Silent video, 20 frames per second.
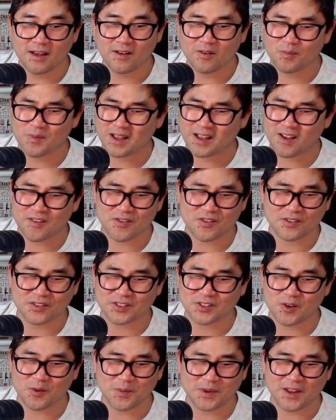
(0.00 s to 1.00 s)
my gosh, there are
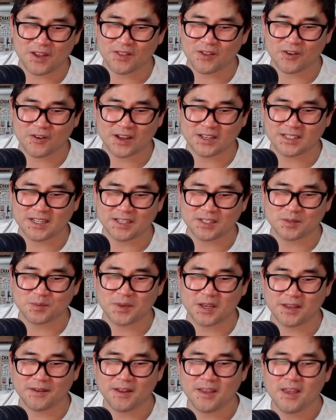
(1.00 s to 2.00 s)
so many other great days,
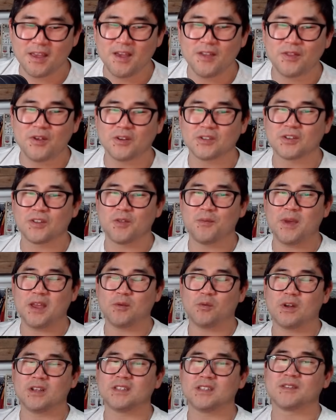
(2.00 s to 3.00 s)
but those are the
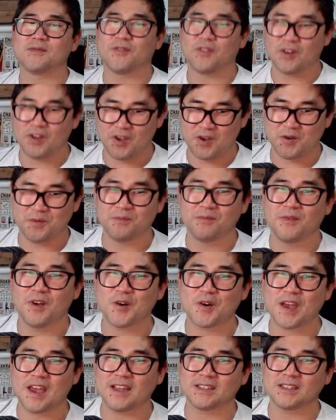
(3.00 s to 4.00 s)
main ones for you.
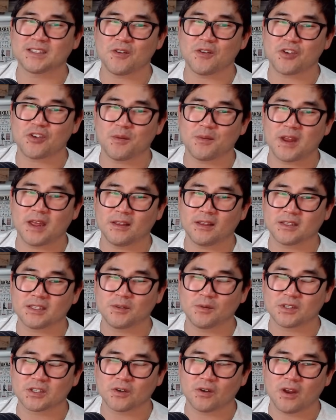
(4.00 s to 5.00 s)
Okay, so Gemini, let's
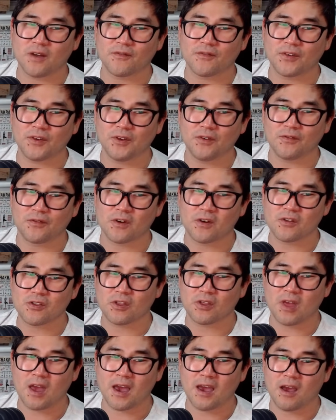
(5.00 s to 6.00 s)
see what's going on for you for
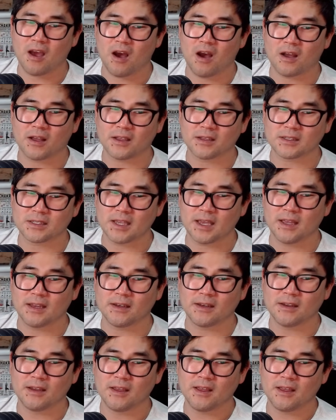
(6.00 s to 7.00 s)
July, August,
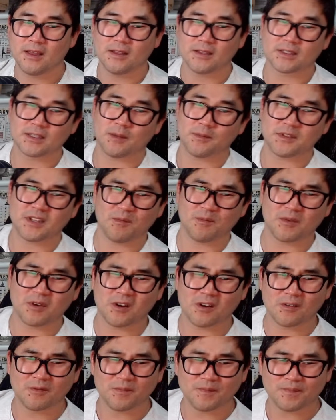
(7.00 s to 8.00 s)
and
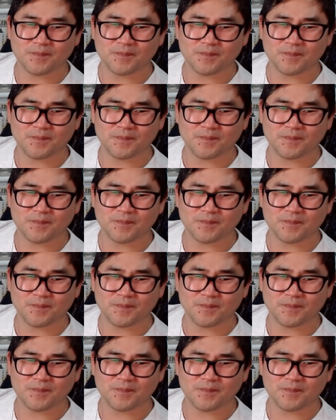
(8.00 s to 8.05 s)
September.